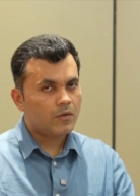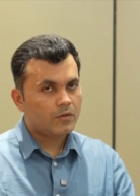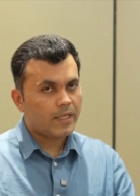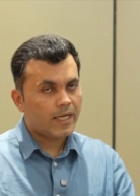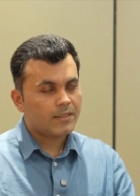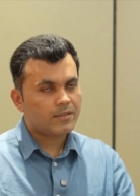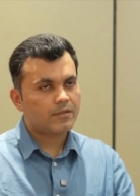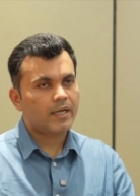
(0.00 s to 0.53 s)

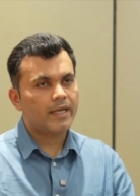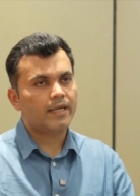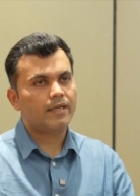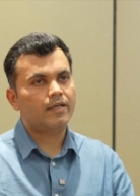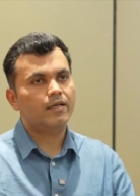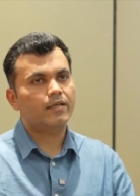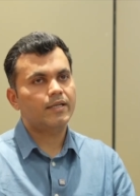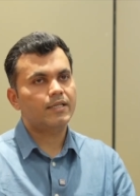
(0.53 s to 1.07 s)
That's
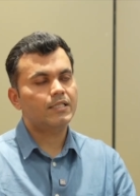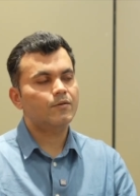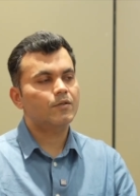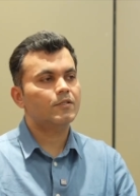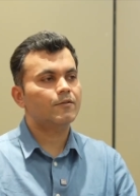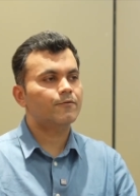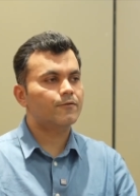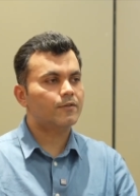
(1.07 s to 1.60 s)
right. Uh, NIXI
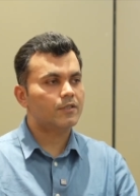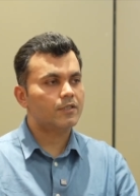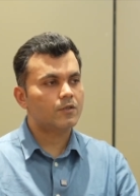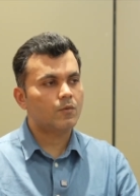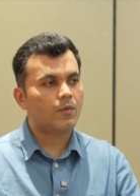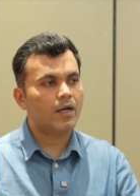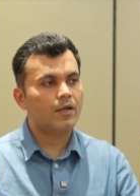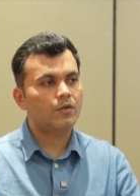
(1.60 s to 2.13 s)
was the
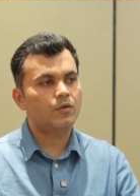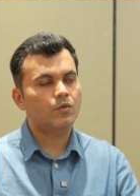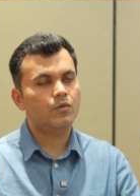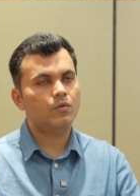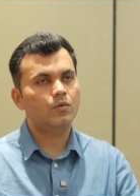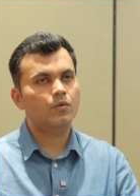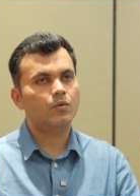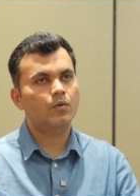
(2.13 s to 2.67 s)
first one
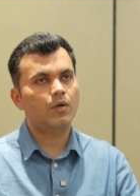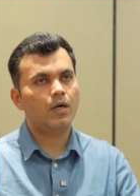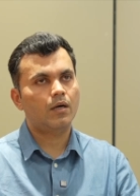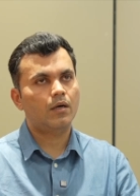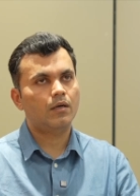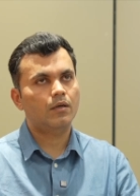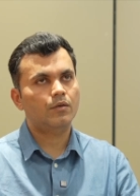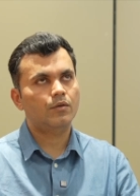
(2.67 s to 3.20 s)
to
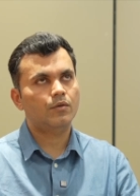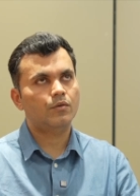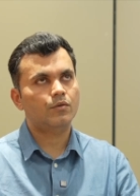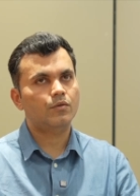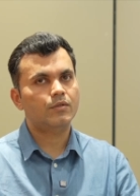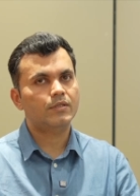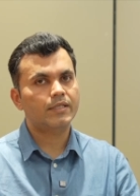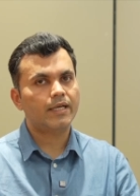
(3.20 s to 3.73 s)
uh, you know
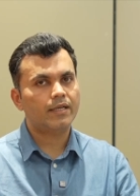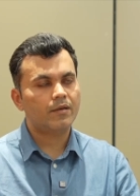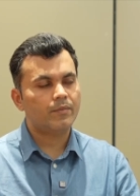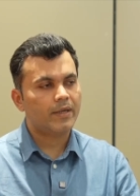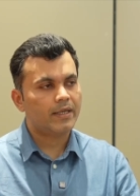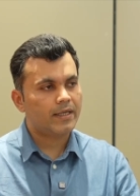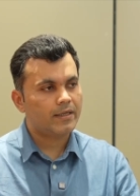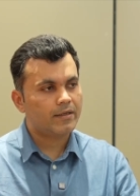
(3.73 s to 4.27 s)
to set up
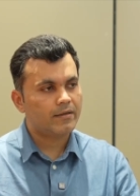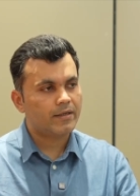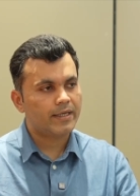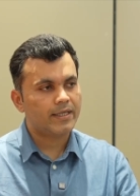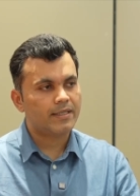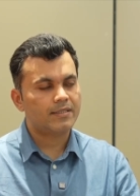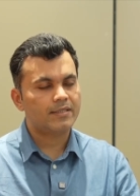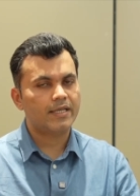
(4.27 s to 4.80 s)
an internet
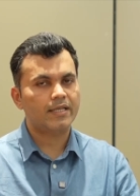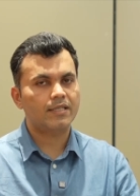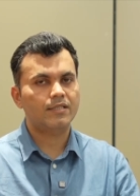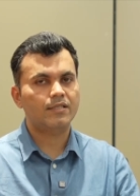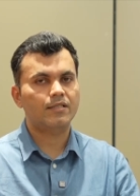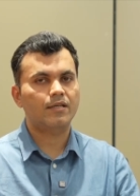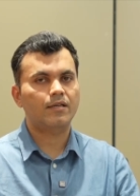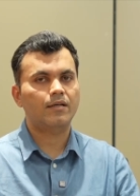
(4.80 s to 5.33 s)

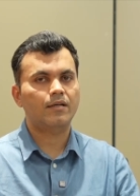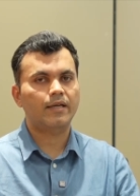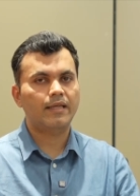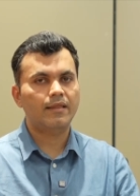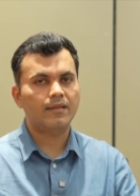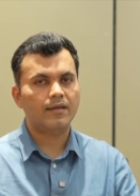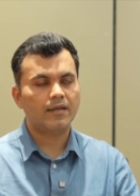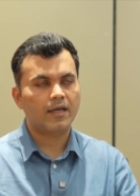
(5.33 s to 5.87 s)
exchange uh,
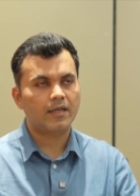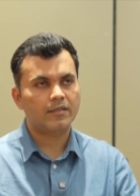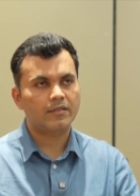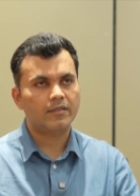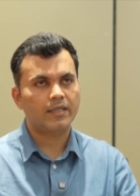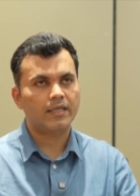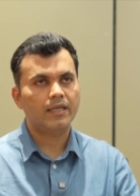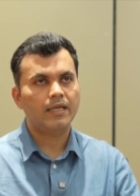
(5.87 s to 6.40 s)
in the
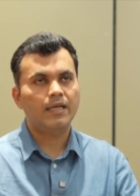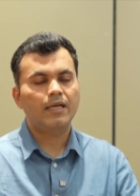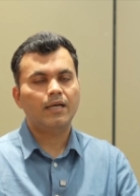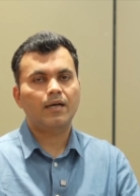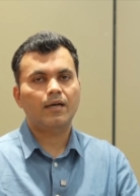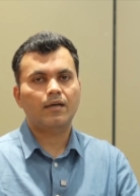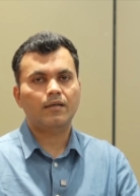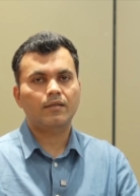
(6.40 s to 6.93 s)
country.
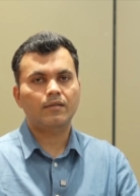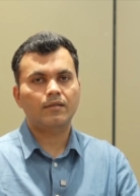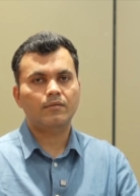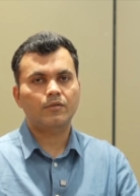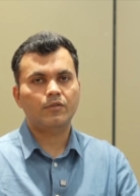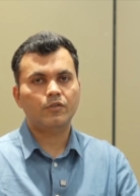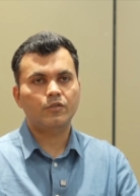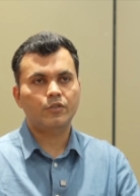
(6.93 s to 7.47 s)
Um,
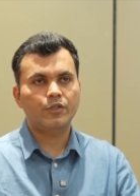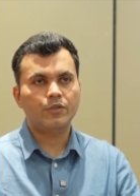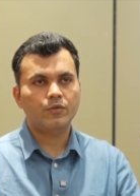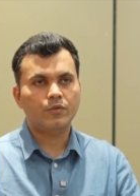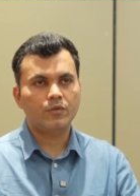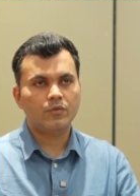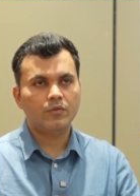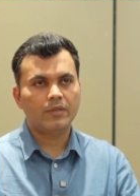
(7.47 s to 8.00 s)
due
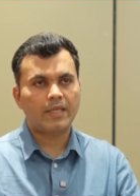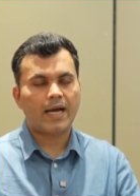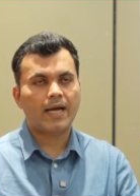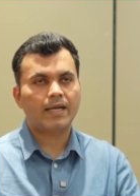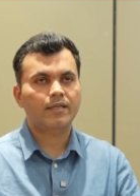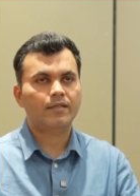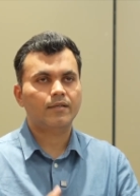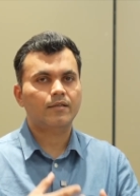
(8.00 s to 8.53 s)
to
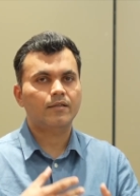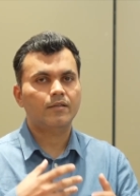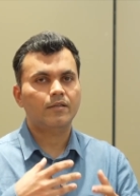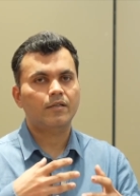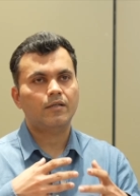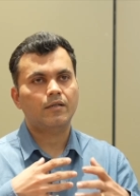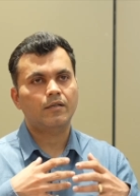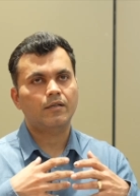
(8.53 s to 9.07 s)
that, uh,
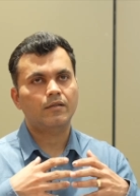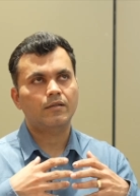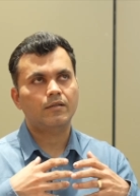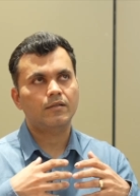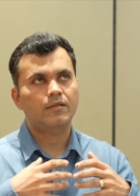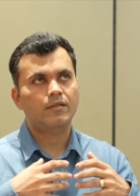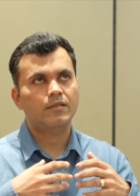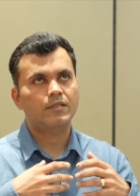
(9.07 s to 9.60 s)
the,
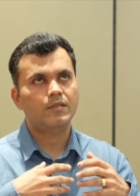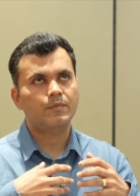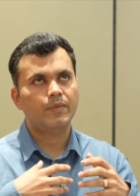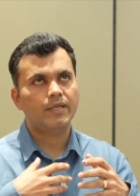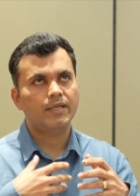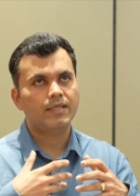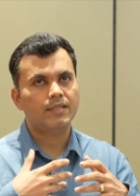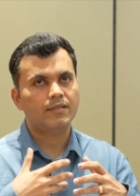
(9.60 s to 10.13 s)
the the
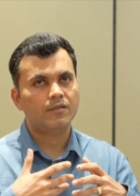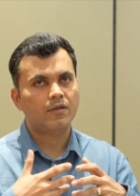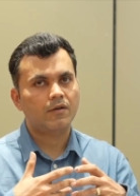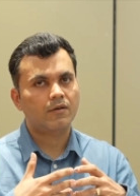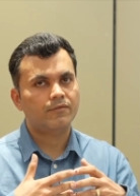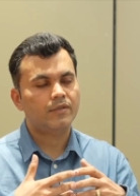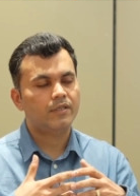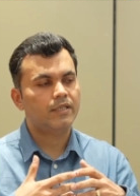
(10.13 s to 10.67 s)
speeds
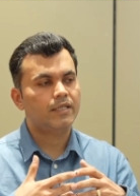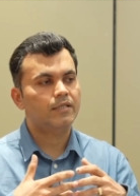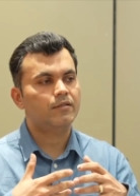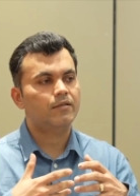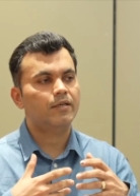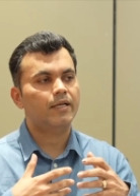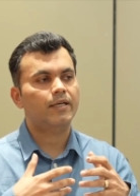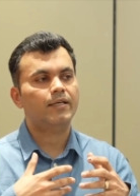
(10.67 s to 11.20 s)
of the
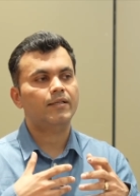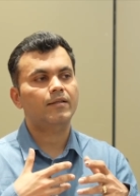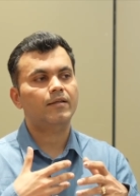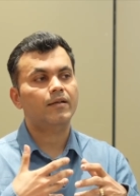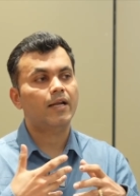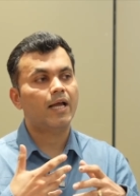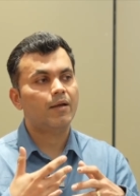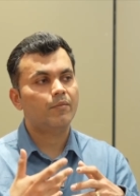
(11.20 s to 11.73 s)
internet and the
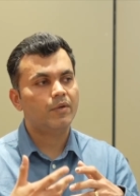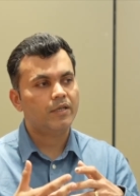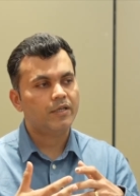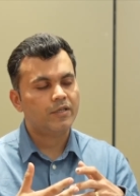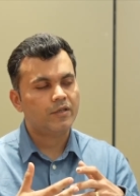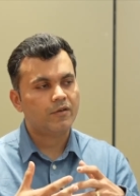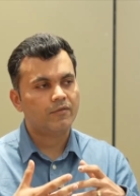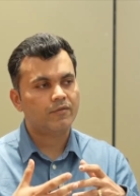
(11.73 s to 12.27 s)

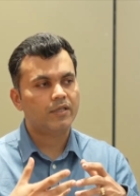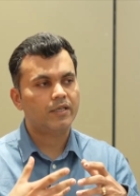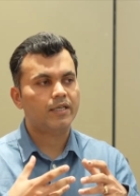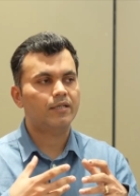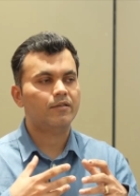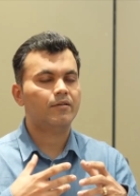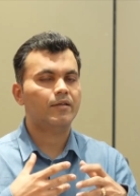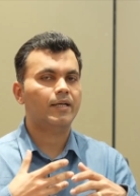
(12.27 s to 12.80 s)
reliability of the
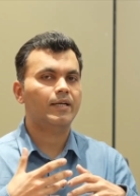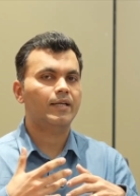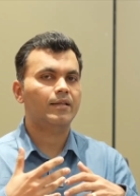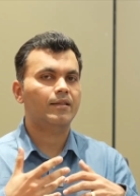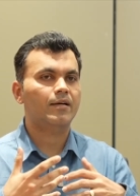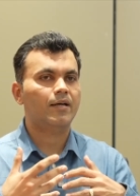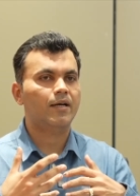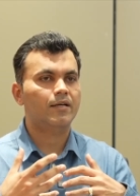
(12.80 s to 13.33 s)
internet
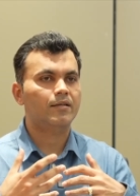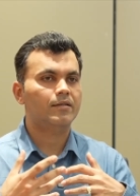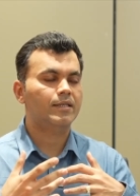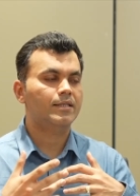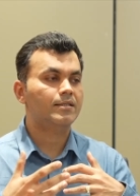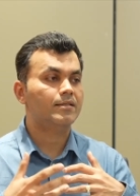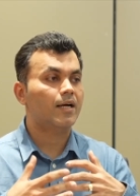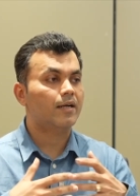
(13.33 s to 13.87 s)
in the
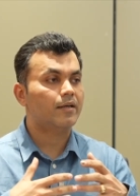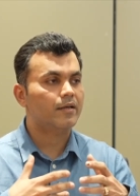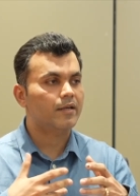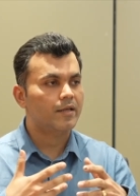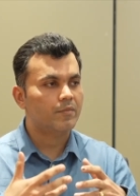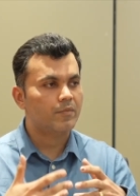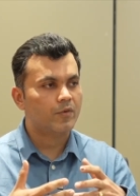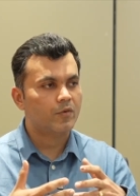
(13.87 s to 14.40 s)
country started
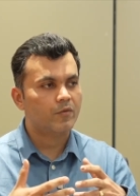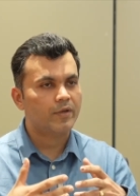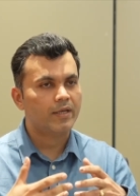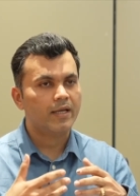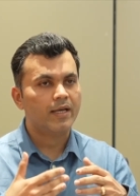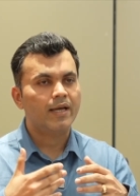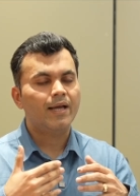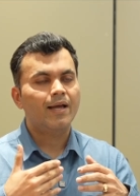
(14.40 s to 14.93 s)

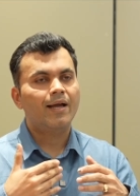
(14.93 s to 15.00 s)
improving